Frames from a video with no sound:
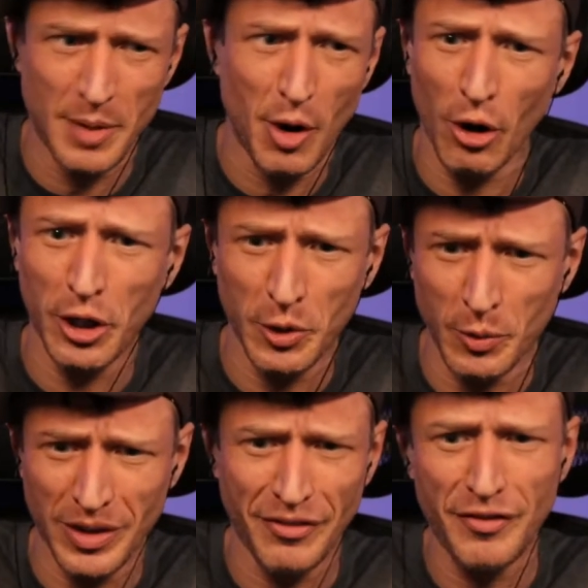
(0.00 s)
and I'm arguing
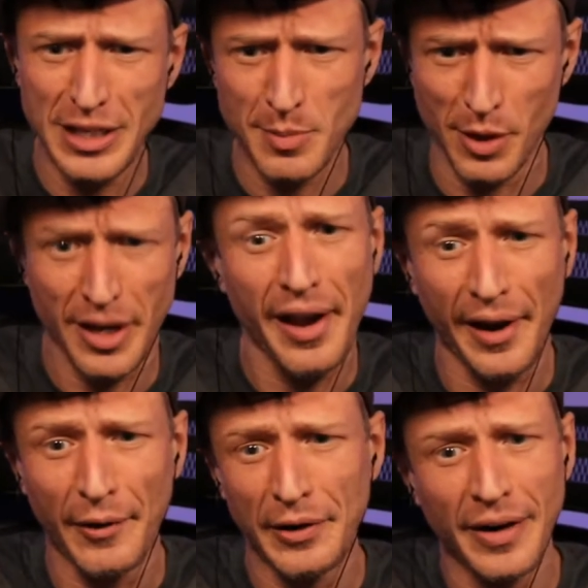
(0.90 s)
with a Facebook
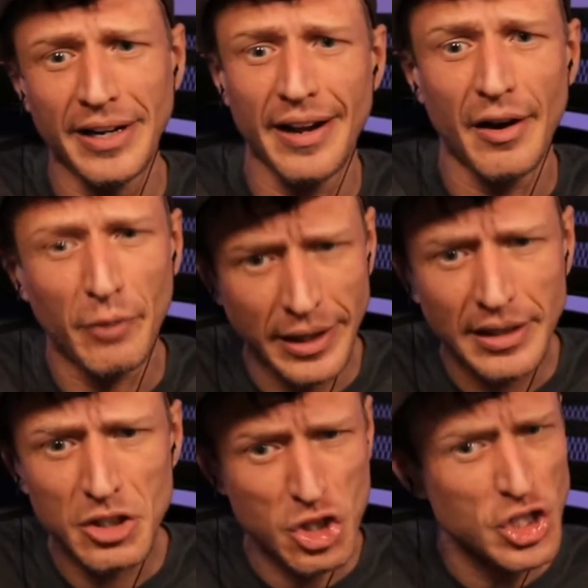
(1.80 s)
Karen right now,
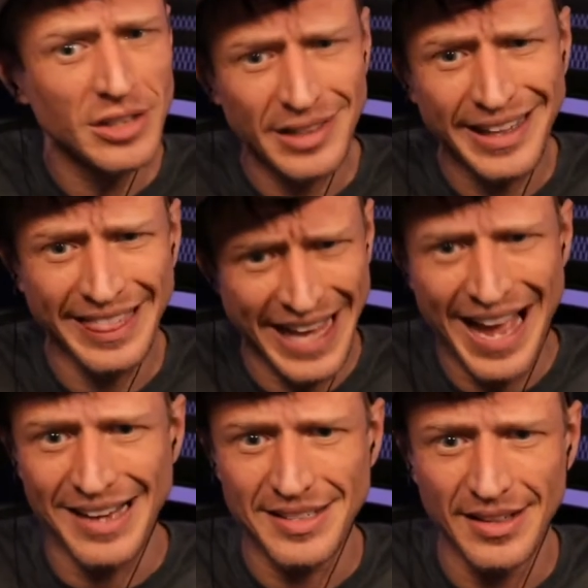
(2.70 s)
right? It's shit like
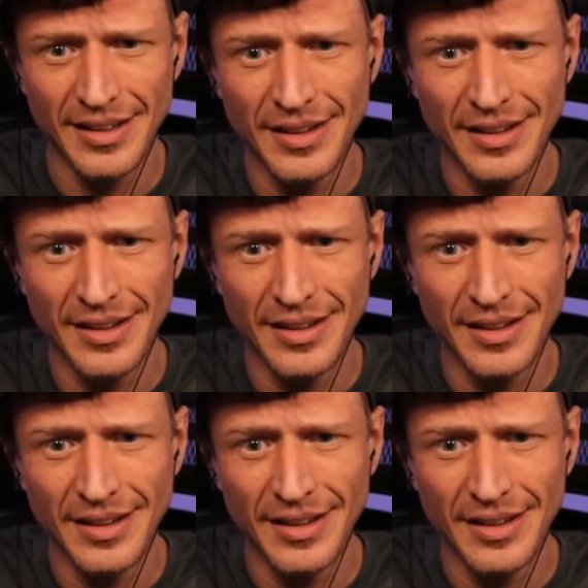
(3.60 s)
that.